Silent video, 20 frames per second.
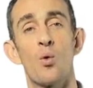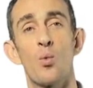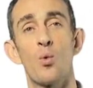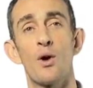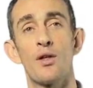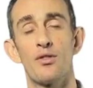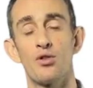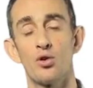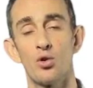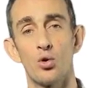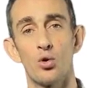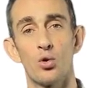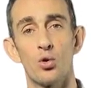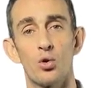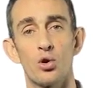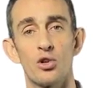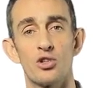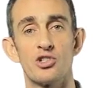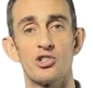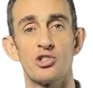with
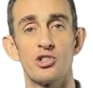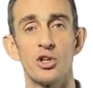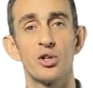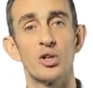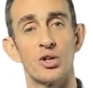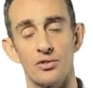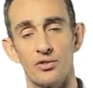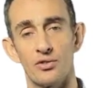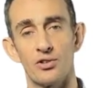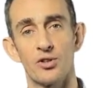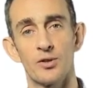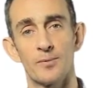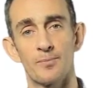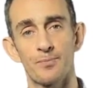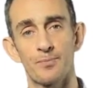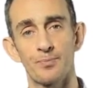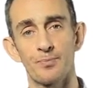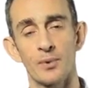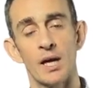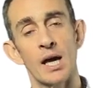your students.
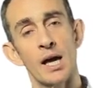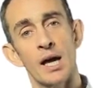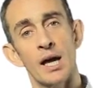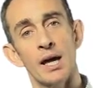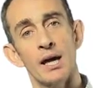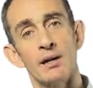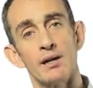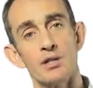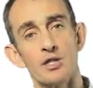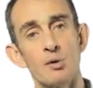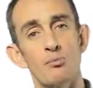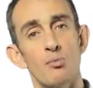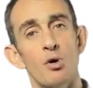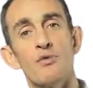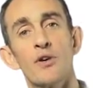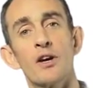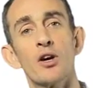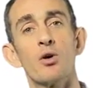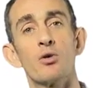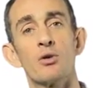So
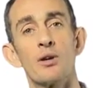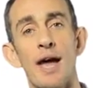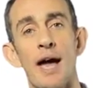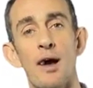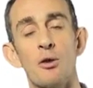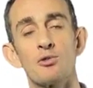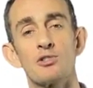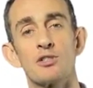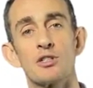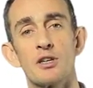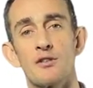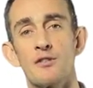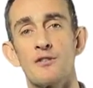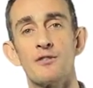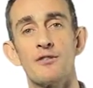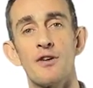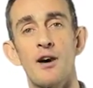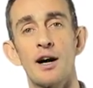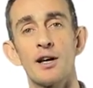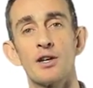moving on now to the
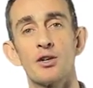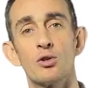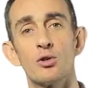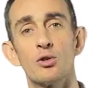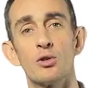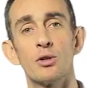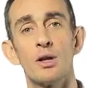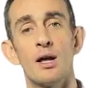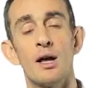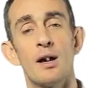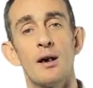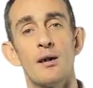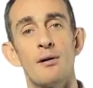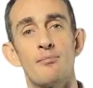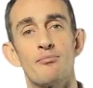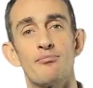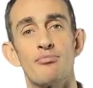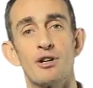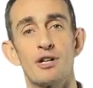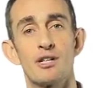final
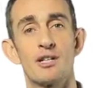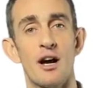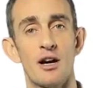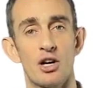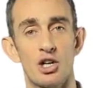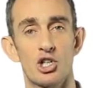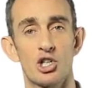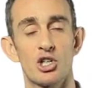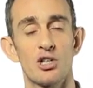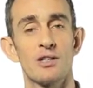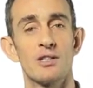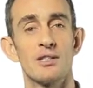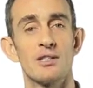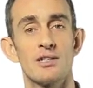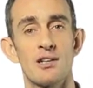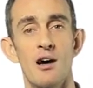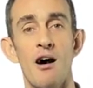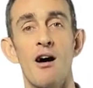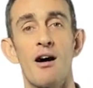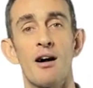production
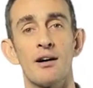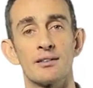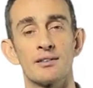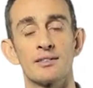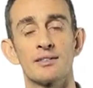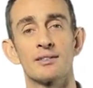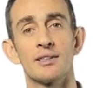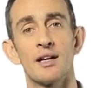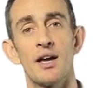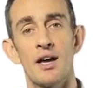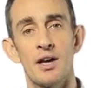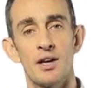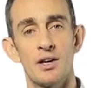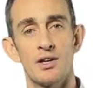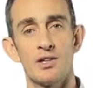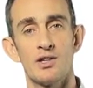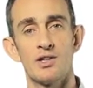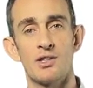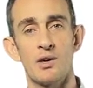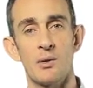task.
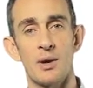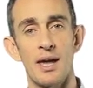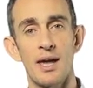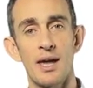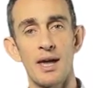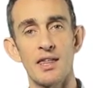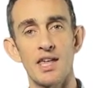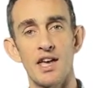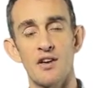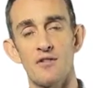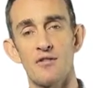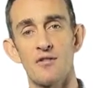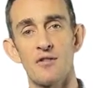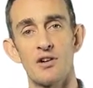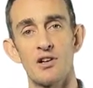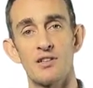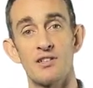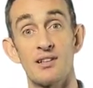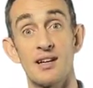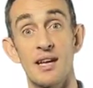So here they're
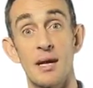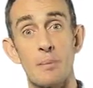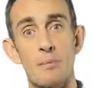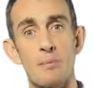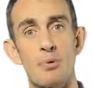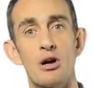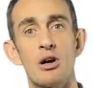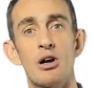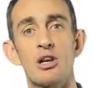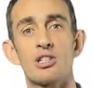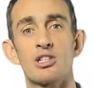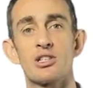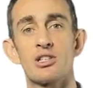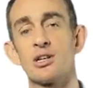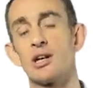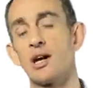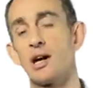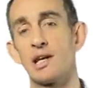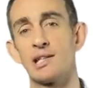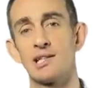firstly
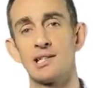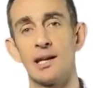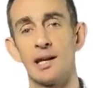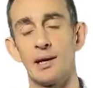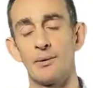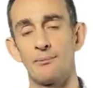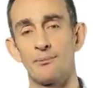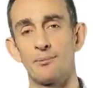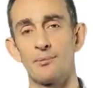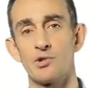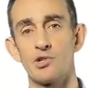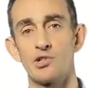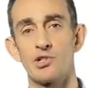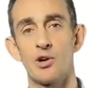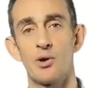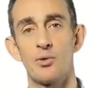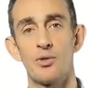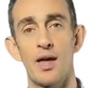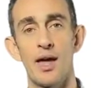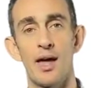personalizing.
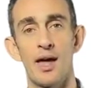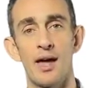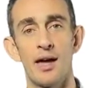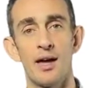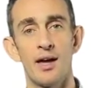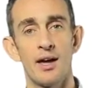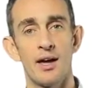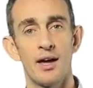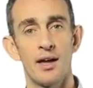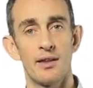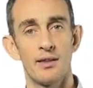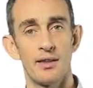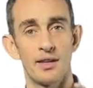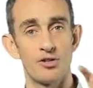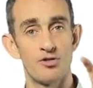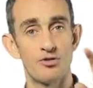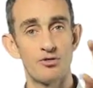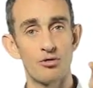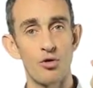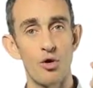So they're
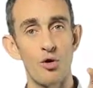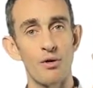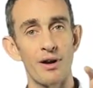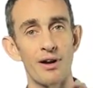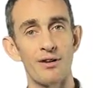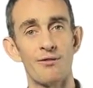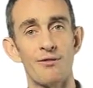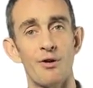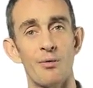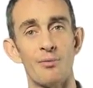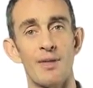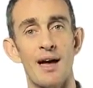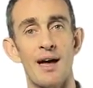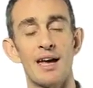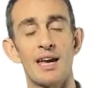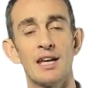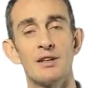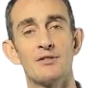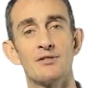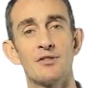drawing from
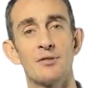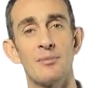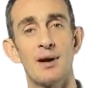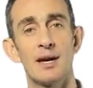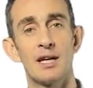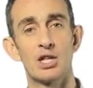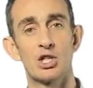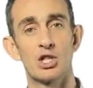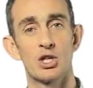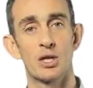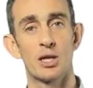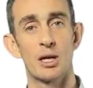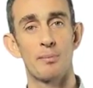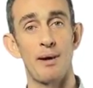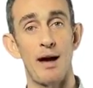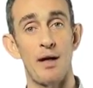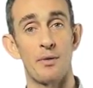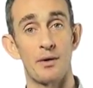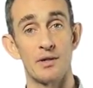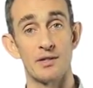that information
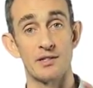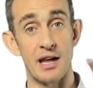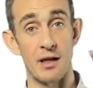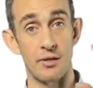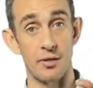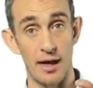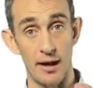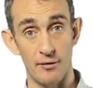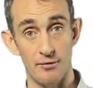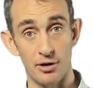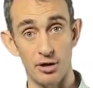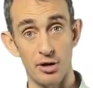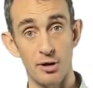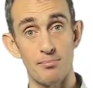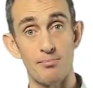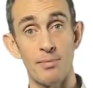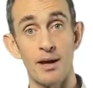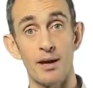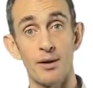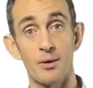about the South
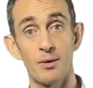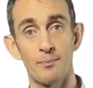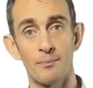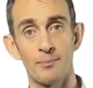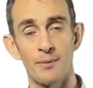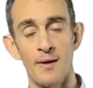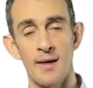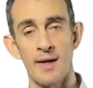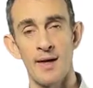African meal,